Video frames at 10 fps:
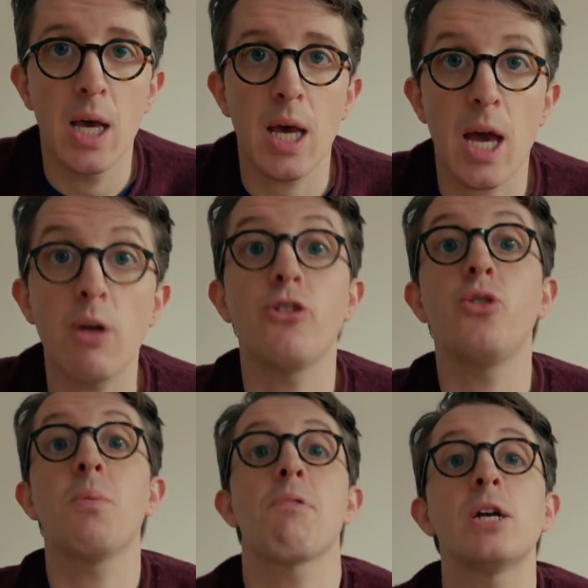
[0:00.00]
how to
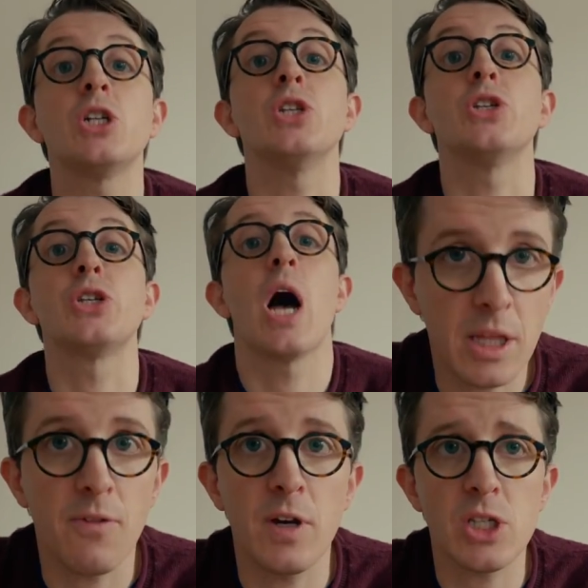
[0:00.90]
do impressions. I
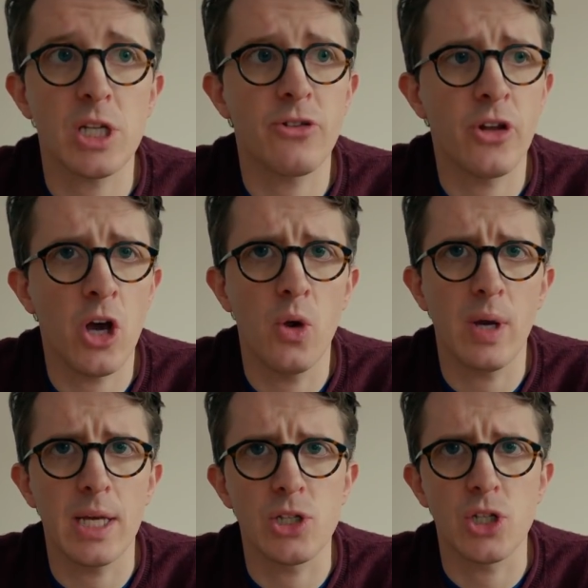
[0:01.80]
think the first thing to know
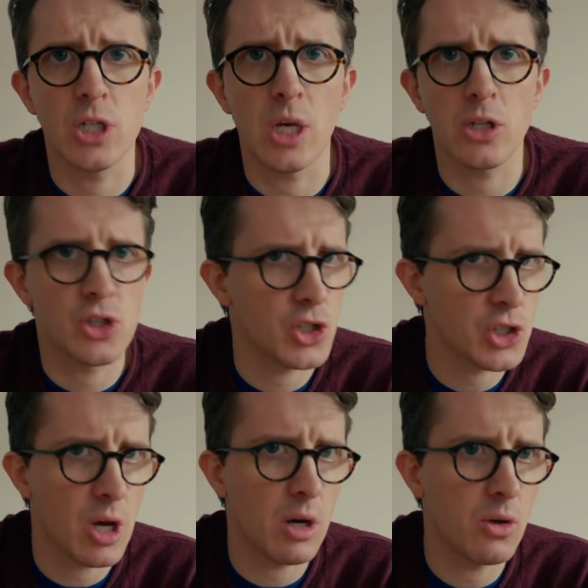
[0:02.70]
is that it doesn't
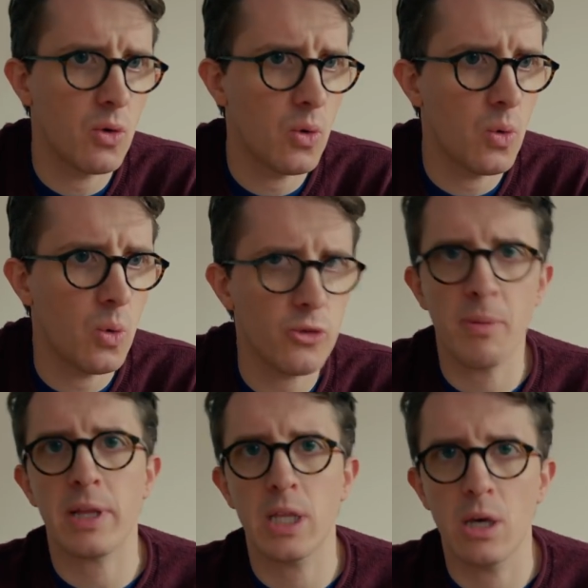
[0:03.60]
just start
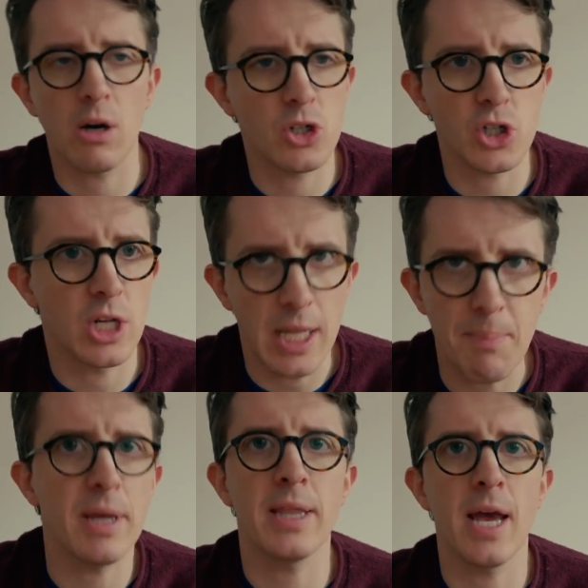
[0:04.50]
automatically. You can't just
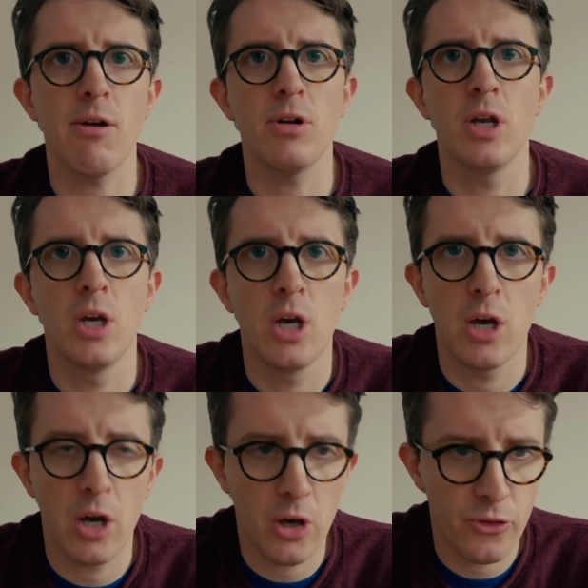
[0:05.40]
leap in there and,
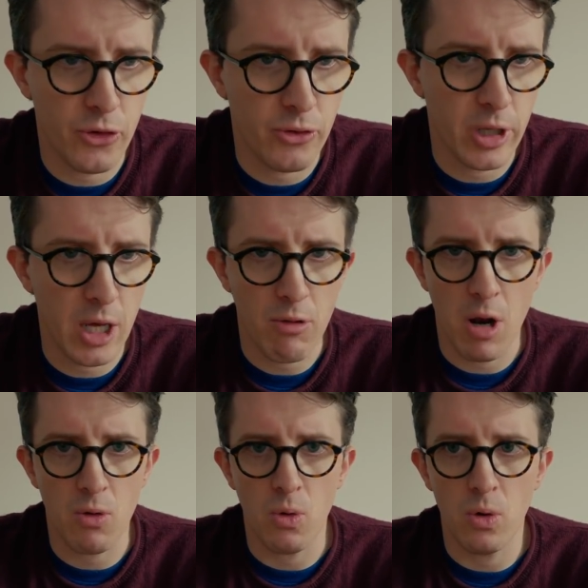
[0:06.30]
and do De
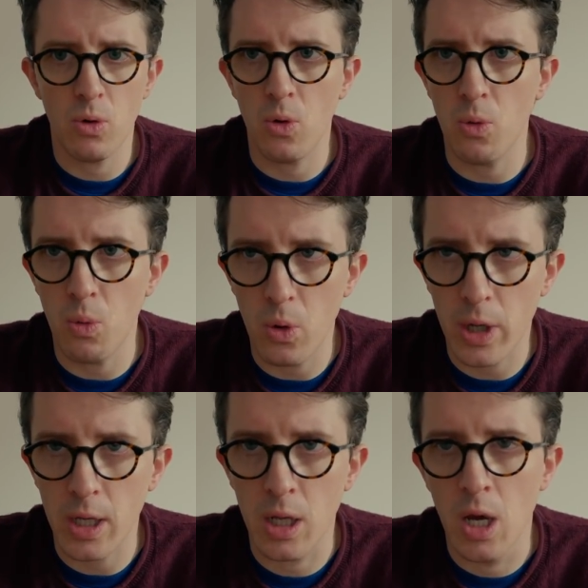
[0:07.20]
Niro or, or
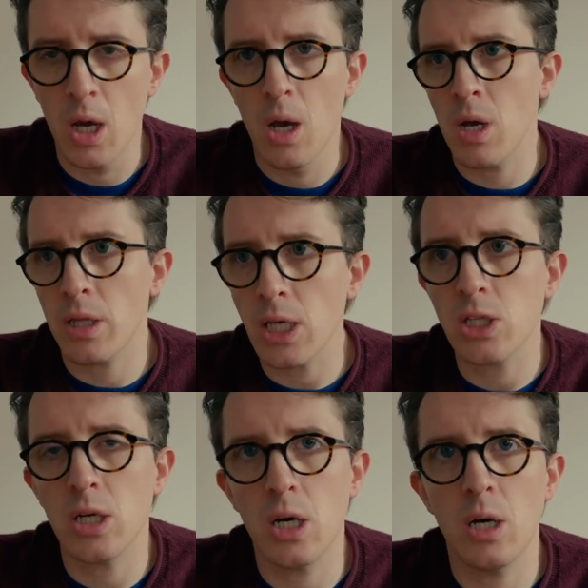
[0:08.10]
Walken. It
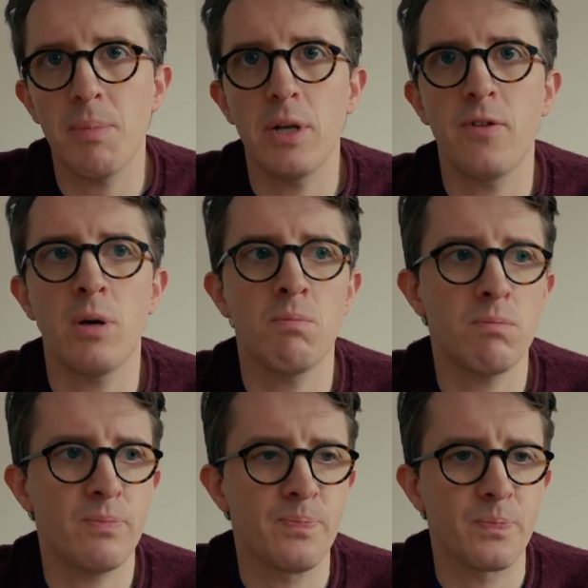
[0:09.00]
takes a, a bit of
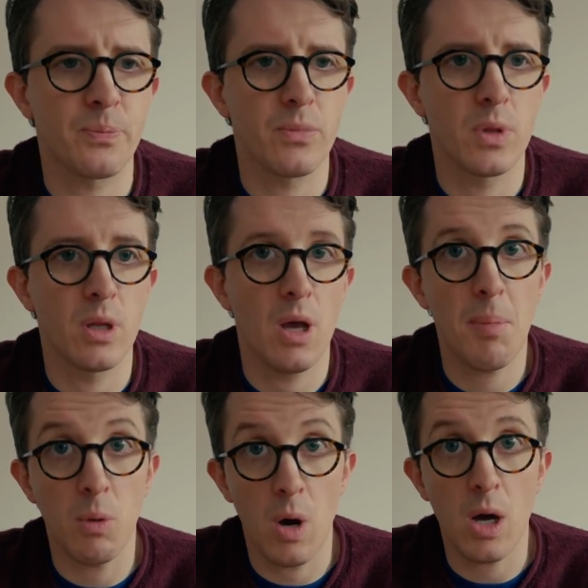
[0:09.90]
um,
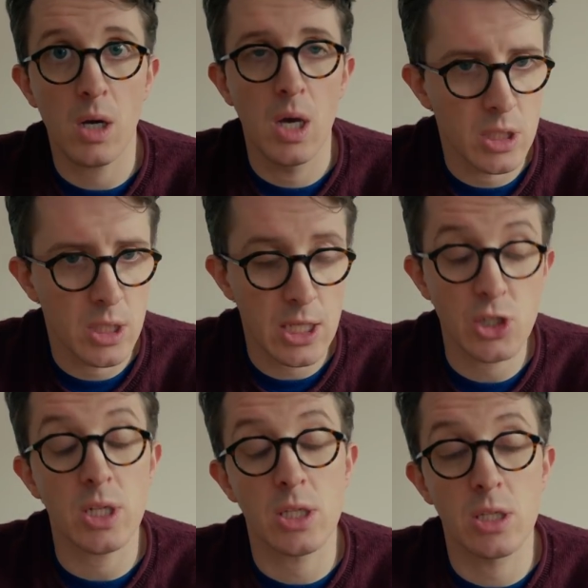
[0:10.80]
a bit of work.
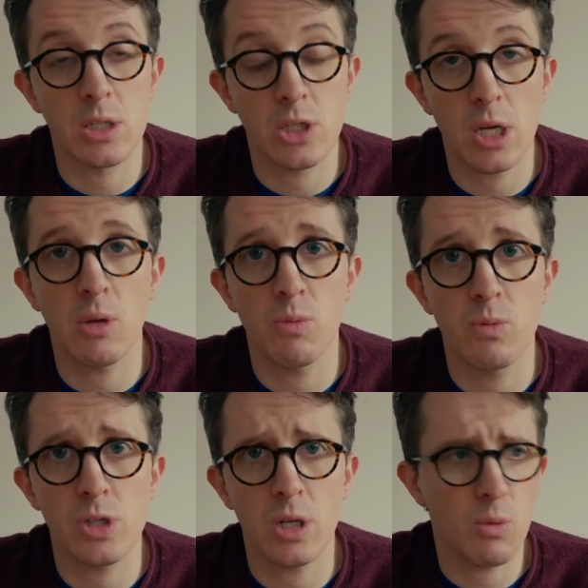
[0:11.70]
That's that's certainly
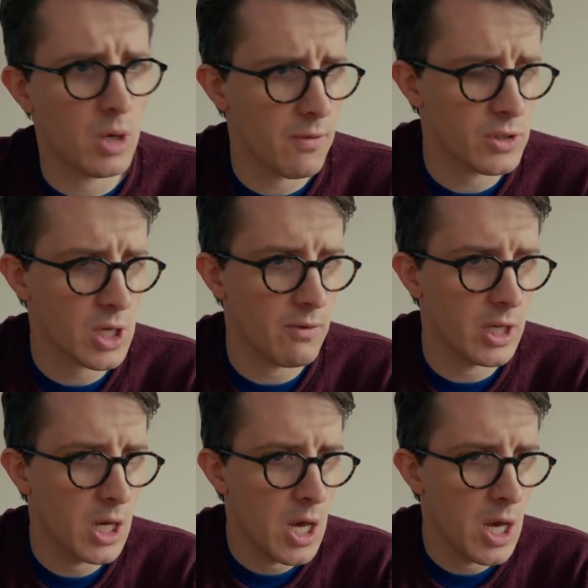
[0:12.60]
certainly what I've discovered.